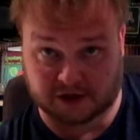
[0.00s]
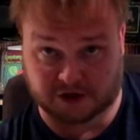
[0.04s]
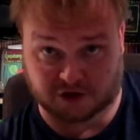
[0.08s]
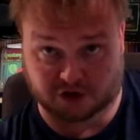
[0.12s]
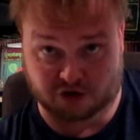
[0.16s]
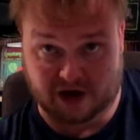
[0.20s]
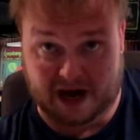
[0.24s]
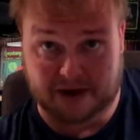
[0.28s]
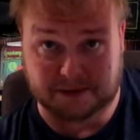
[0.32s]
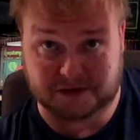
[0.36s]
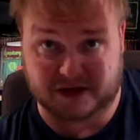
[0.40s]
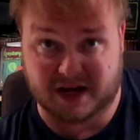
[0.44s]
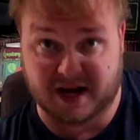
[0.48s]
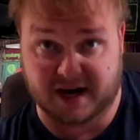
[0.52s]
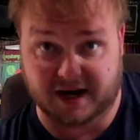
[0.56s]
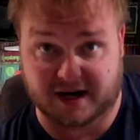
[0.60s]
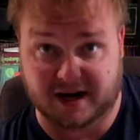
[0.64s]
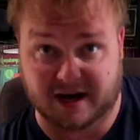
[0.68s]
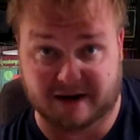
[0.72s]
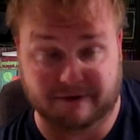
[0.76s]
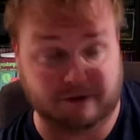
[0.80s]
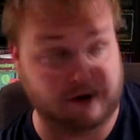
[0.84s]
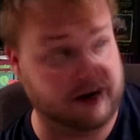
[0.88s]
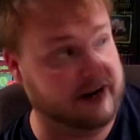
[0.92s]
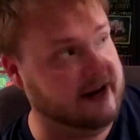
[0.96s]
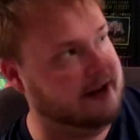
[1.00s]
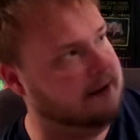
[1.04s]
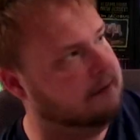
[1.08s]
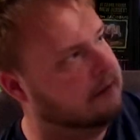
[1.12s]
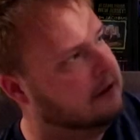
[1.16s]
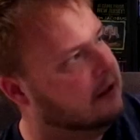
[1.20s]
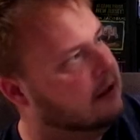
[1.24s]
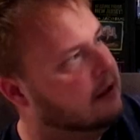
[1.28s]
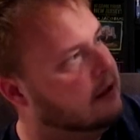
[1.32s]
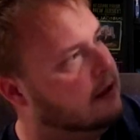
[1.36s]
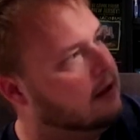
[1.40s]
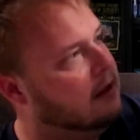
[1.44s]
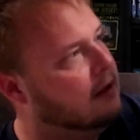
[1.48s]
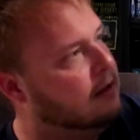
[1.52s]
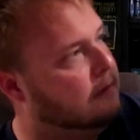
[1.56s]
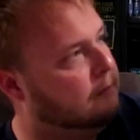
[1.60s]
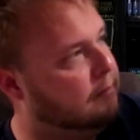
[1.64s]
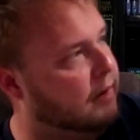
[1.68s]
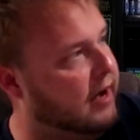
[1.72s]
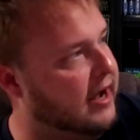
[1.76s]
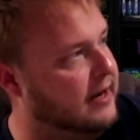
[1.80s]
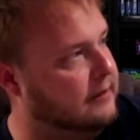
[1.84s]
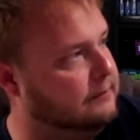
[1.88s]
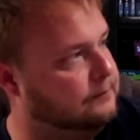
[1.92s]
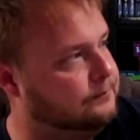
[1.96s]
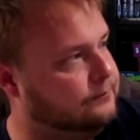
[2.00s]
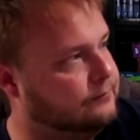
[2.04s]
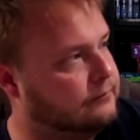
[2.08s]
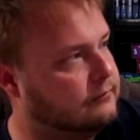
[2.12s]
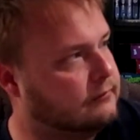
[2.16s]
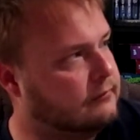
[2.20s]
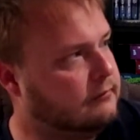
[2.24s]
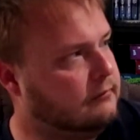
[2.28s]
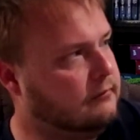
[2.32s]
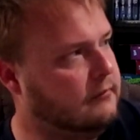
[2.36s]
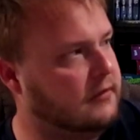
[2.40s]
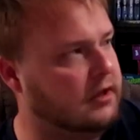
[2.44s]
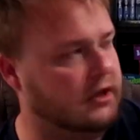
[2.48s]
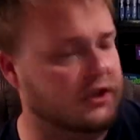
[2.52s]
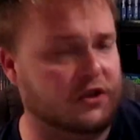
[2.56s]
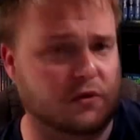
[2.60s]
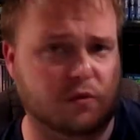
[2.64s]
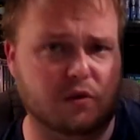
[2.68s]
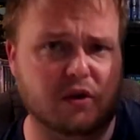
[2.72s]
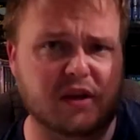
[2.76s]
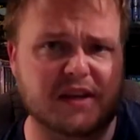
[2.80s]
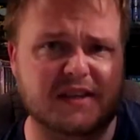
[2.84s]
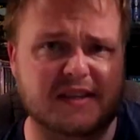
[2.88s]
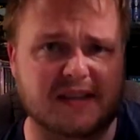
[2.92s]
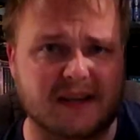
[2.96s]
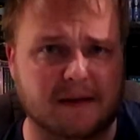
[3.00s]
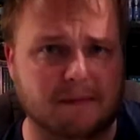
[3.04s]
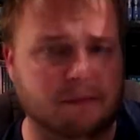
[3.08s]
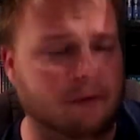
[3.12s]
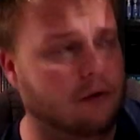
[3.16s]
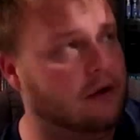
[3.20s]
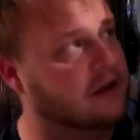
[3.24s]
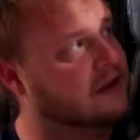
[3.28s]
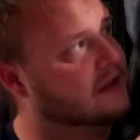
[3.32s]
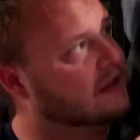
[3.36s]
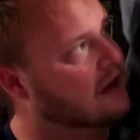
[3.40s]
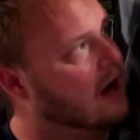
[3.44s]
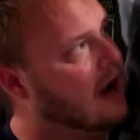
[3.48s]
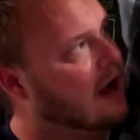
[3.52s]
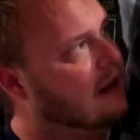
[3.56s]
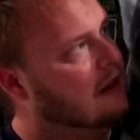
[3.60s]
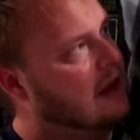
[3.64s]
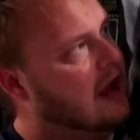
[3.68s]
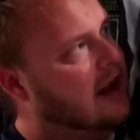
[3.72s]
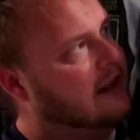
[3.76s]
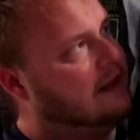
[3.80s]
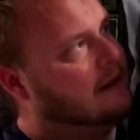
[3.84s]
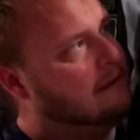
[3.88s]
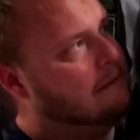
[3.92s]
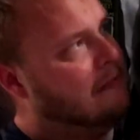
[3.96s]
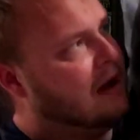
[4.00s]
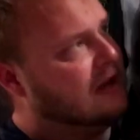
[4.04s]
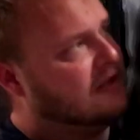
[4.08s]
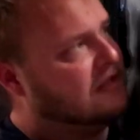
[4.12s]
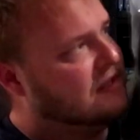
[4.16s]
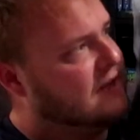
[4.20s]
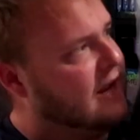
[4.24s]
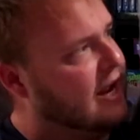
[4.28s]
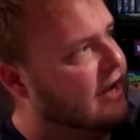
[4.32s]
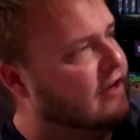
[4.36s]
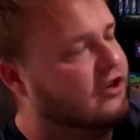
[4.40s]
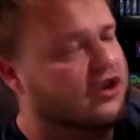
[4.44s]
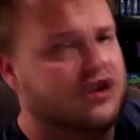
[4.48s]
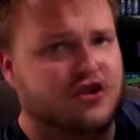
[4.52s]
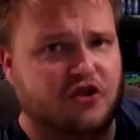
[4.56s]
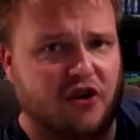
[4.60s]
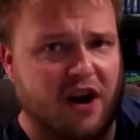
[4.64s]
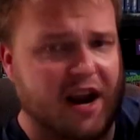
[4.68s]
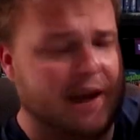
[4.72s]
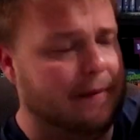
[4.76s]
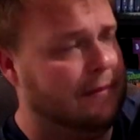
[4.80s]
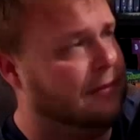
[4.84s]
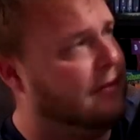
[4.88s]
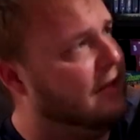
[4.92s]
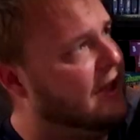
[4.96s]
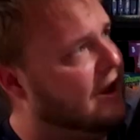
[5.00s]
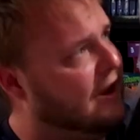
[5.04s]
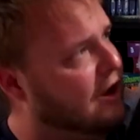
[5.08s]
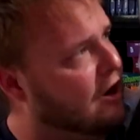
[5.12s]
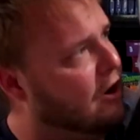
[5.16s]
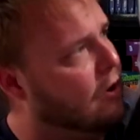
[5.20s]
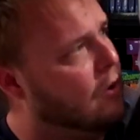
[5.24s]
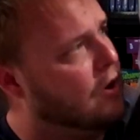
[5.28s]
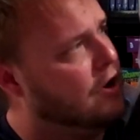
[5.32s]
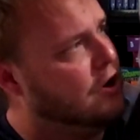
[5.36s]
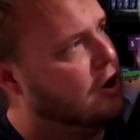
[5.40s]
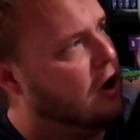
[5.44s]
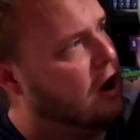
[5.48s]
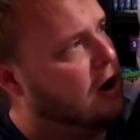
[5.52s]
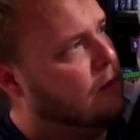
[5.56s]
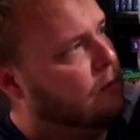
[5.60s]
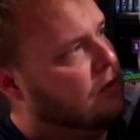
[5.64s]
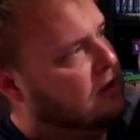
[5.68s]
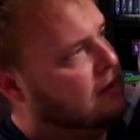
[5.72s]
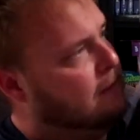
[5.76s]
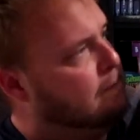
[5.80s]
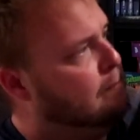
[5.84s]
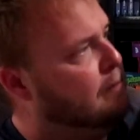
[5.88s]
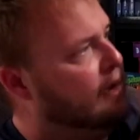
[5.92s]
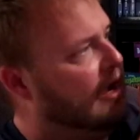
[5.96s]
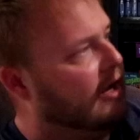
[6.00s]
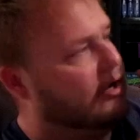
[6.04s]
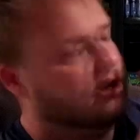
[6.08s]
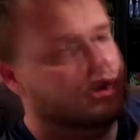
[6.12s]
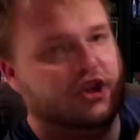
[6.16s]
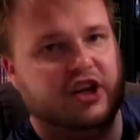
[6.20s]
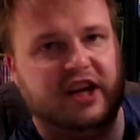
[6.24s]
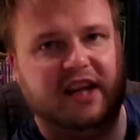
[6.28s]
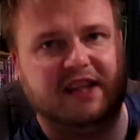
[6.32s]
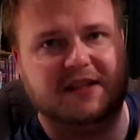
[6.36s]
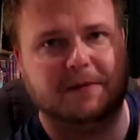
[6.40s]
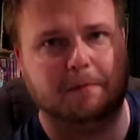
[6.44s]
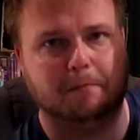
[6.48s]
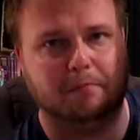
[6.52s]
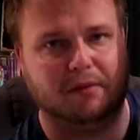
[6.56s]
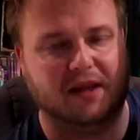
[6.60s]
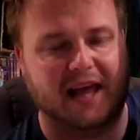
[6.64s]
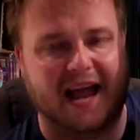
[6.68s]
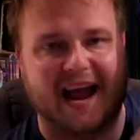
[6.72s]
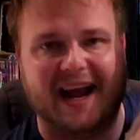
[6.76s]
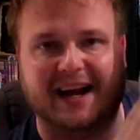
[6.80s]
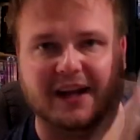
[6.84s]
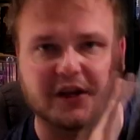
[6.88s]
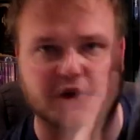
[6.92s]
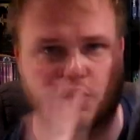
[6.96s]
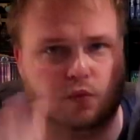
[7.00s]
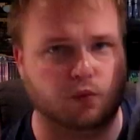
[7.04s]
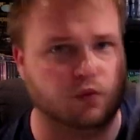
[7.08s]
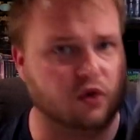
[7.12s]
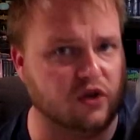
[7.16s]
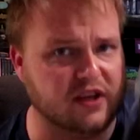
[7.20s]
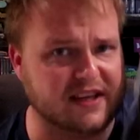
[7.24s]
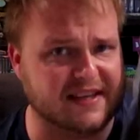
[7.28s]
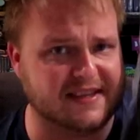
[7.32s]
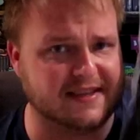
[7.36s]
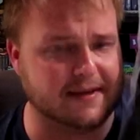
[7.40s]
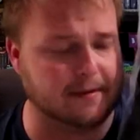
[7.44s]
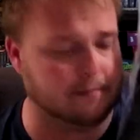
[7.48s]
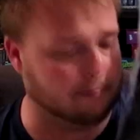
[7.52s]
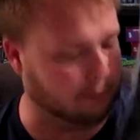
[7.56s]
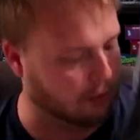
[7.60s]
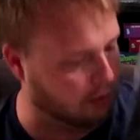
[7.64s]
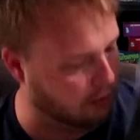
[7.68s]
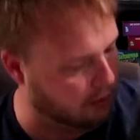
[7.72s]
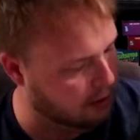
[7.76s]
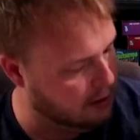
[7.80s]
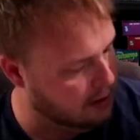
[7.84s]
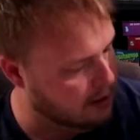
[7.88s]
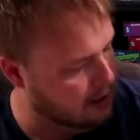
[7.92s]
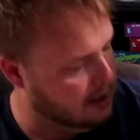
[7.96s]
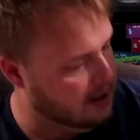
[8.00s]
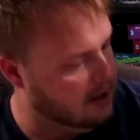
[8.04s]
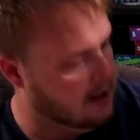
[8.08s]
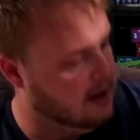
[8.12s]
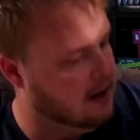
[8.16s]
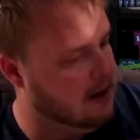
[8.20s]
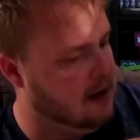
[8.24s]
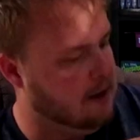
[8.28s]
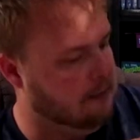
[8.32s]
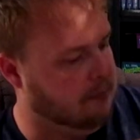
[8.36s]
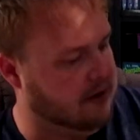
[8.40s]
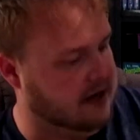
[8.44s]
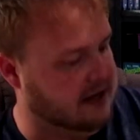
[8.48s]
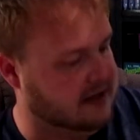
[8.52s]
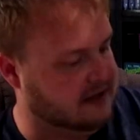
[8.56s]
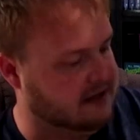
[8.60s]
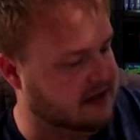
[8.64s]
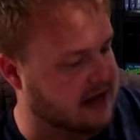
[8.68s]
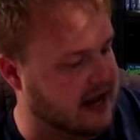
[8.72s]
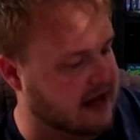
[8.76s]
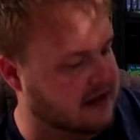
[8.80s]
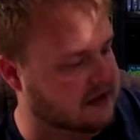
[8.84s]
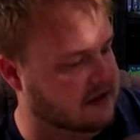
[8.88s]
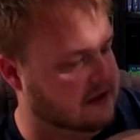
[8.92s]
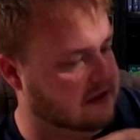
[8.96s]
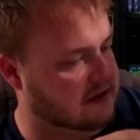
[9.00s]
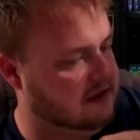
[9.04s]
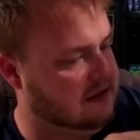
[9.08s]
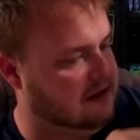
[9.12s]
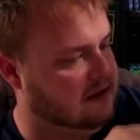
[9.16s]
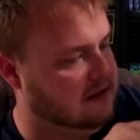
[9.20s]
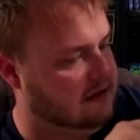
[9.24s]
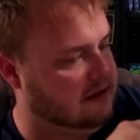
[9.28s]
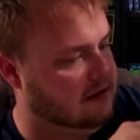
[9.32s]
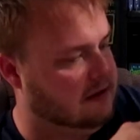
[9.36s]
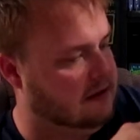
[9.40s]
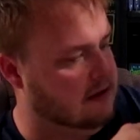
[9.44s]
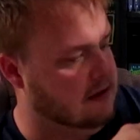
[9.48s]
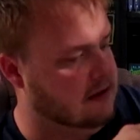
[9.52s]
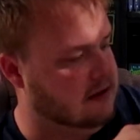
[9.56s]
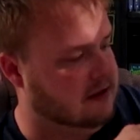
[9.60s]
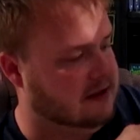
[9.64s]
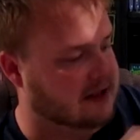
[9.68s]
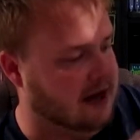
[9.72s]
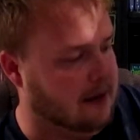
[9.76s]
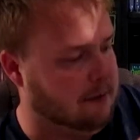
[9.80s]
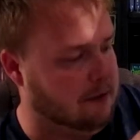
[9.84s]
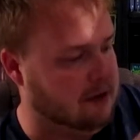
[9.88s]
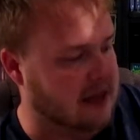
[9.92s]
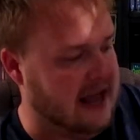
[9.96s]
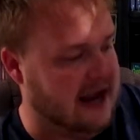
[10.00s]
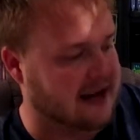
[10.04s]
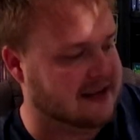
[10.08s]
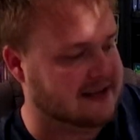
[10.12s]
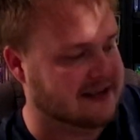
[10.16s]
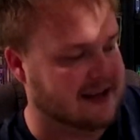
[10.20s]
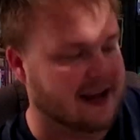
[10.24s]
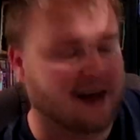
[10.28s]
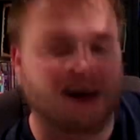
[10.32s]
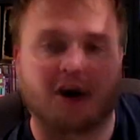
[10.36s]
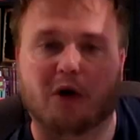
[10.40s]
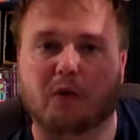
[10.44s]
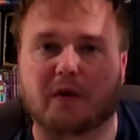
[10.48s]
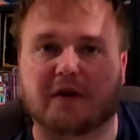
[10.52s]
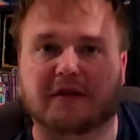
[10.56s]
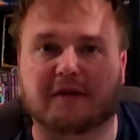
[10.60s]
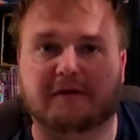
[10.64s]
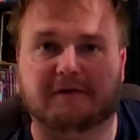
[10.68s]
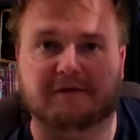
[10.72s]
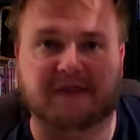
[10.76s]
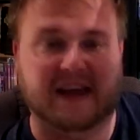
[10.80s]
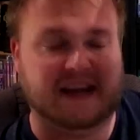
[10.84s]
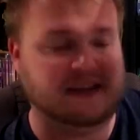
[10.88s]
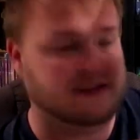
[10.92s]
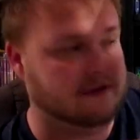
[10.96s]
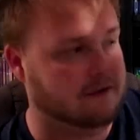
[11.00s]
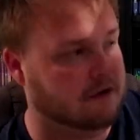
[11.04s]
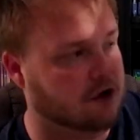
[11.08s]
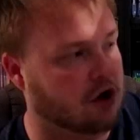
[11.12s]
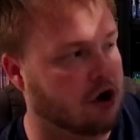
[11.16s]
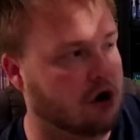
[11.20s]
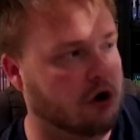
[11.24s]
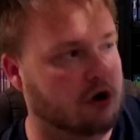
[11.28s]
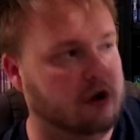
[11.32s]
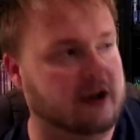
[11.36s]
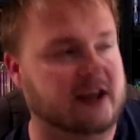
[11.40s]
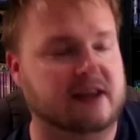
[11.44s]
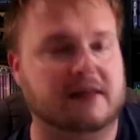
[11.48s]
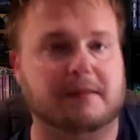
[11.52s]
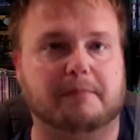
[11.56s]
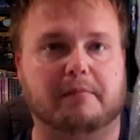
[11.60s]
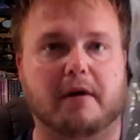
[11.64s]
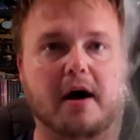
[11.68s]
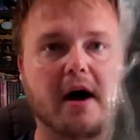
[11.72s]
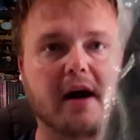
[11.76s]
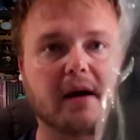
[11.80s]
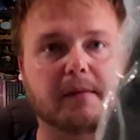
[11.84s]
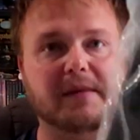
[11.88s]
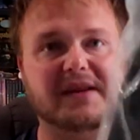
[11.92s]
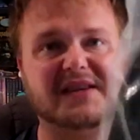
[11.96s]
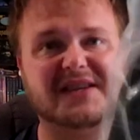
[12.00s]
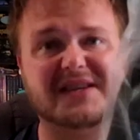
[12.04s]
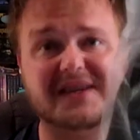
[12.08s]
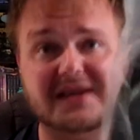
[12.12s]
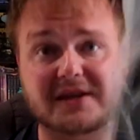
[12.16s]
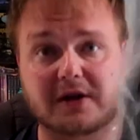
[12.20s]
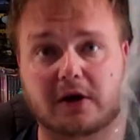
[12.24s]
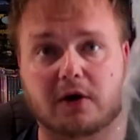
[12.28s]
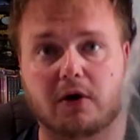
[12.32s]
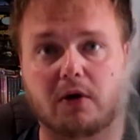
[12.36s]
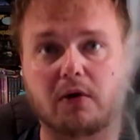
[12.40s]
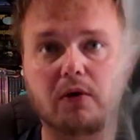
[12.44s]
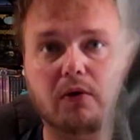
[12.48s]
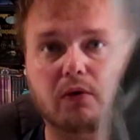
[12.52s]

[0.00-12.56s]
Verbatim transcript: strap's kind of covering it, but it's really simple. It's got like the Mustang stripe thing going on with the big G. It's black. It's really simple, but it says double XL with the face of curly at the bottom. It's still